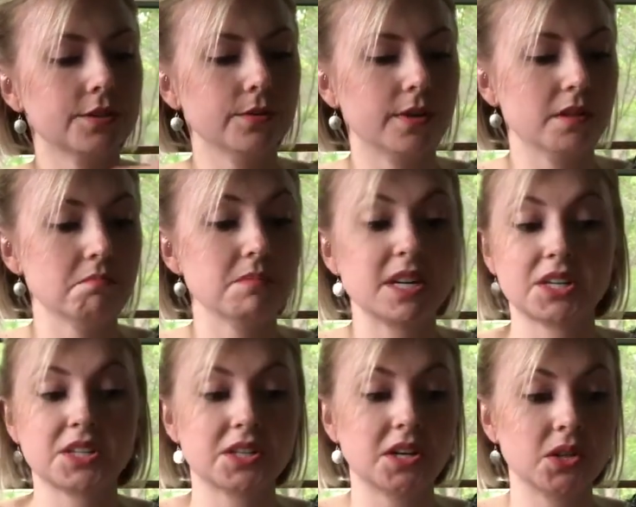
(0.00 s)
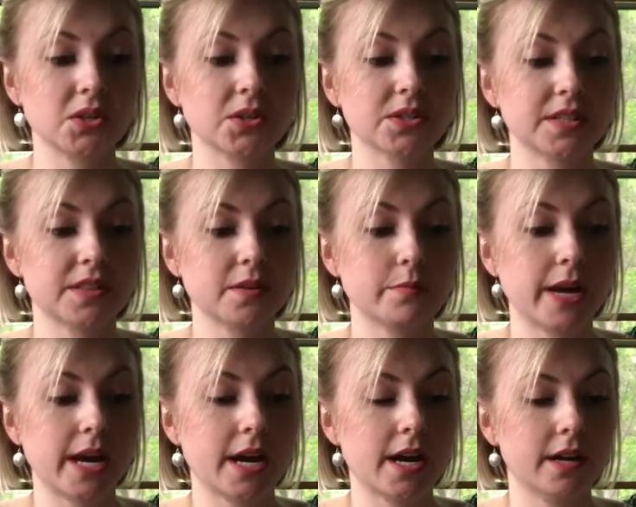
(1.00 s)
you can mix colors in the
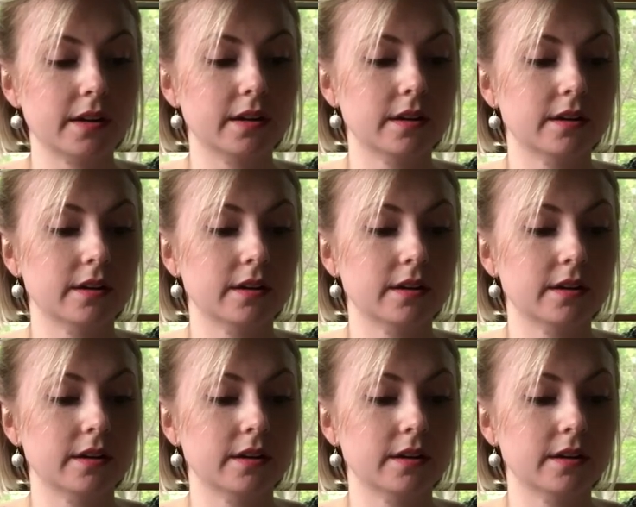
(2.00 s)
bag.